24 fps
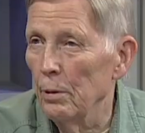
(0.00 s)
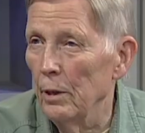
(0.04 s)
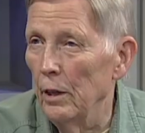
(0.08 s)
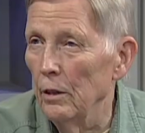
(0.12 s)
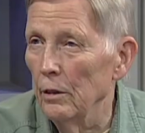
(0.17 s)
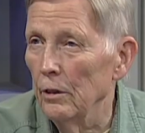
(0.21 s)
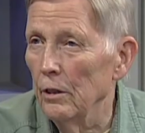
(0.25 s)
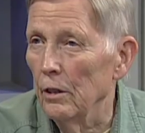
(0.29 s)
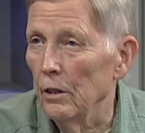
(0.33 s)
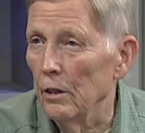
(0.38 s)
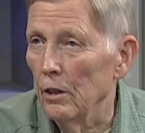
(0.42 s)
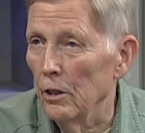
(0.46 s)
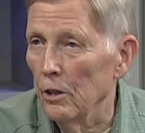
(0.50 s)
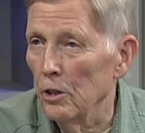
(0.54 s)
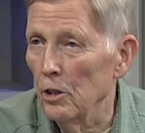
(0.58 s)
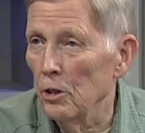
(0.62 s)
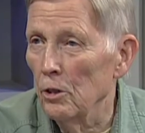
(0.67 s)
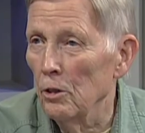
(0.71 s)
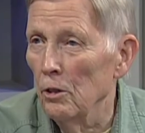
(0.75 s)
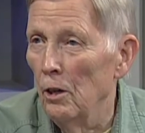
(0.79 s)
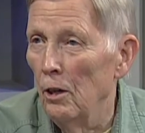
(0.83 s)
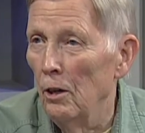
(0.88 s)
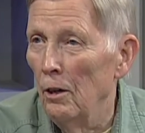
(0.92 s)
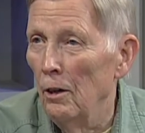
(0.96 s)
pelted
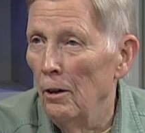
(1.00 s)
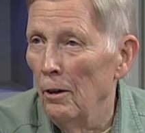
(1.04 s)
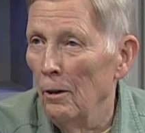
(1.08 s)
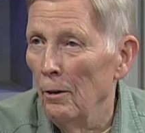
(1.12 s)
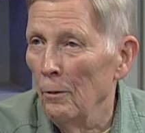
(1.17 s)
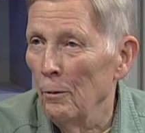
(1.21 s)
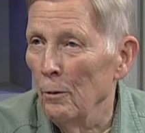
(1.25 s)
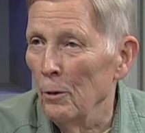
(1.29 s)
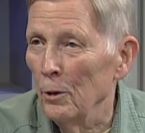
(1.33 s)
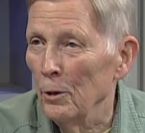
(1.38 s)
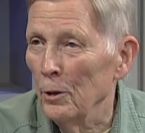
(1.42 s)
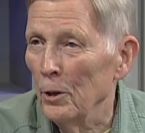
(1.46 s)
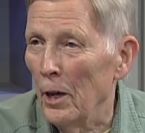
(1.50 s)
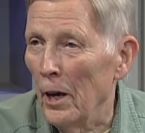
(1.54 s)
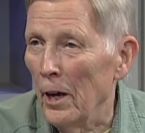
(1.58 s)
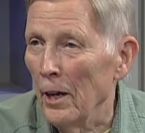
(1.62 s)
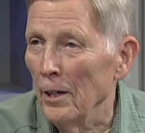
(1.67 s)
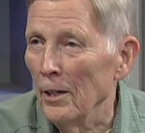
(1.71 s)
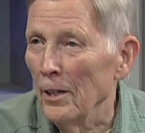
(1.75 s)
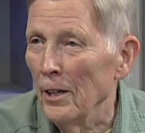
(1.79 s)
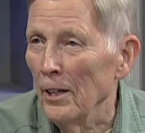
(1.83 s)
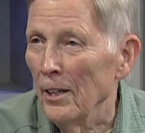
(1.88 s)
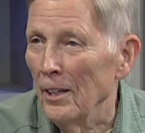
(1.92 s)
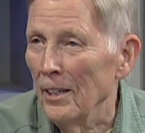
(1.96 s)
us with
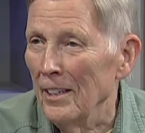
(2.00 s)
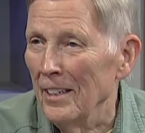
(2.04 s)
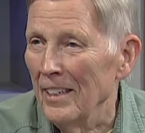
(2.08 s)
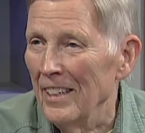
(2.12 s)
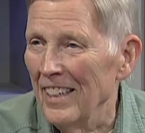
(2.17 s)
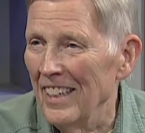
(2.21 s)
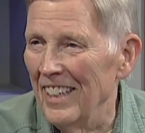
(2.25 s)
candy.